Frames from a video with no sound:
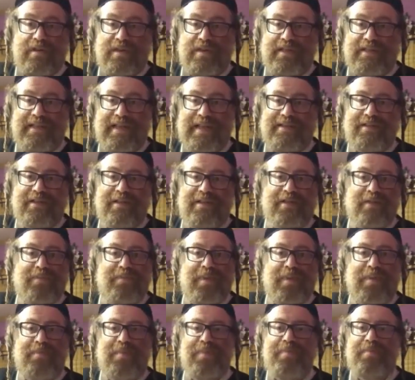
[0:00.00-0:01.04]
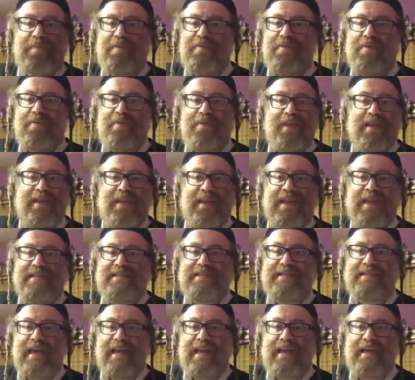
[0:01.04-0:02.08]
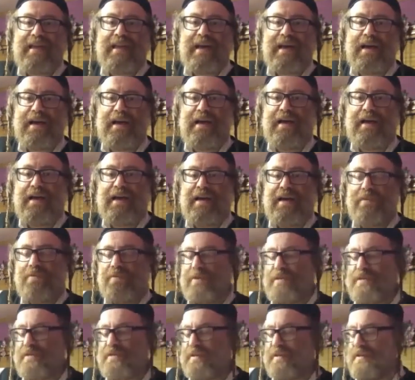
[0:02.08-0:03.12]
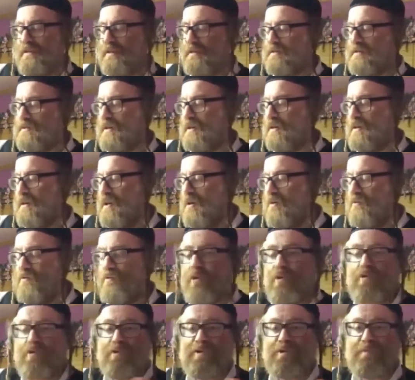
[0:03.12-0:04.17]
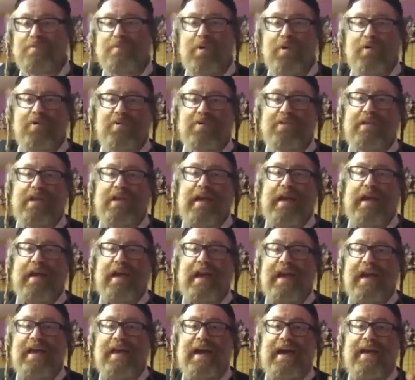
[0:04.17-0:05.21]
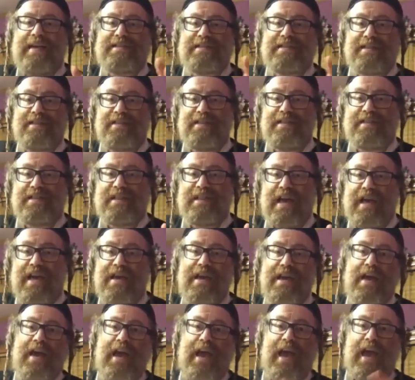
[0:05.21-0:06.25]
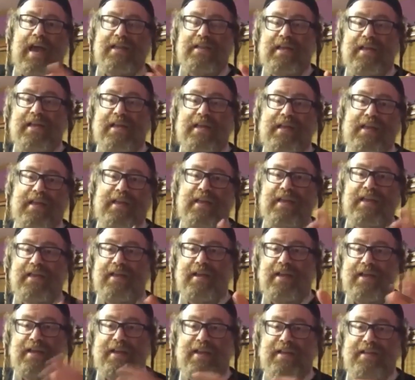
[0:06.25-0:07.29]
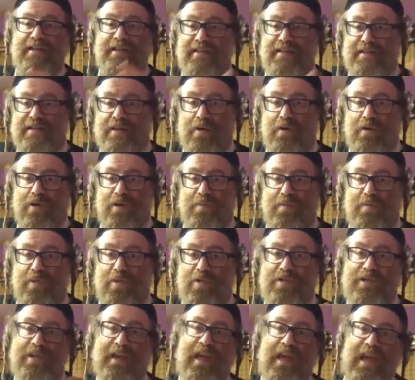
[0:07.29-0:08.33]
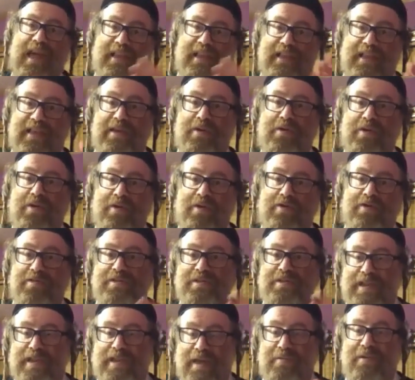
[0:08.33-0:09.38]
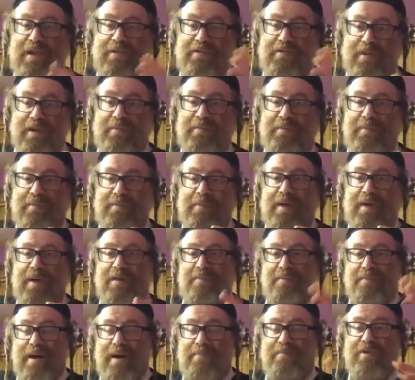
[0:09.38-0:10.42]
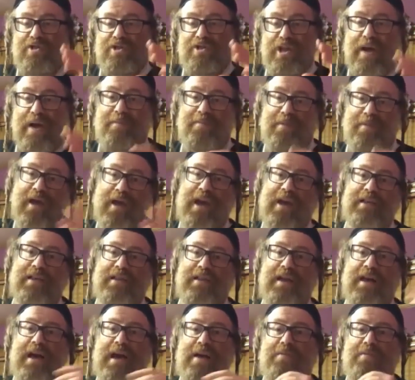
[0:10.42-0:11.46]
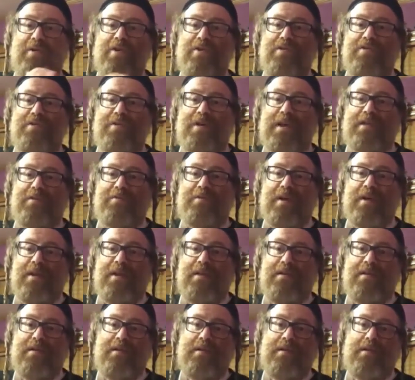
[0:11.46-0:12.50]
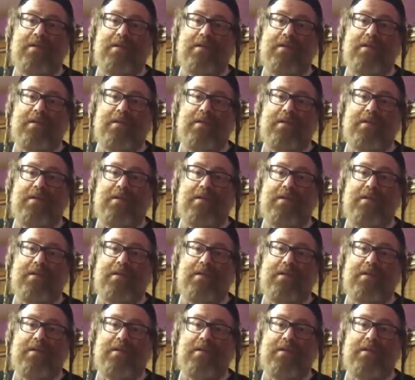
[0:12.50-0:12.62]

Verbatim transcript: you understand? So, so people people think it's like uh, what is it? It's uh, focus, focus. I, I asked this guy, and he he read these old books, and he going to say whatever mumbo jumbo, and uh, I'm going to get well.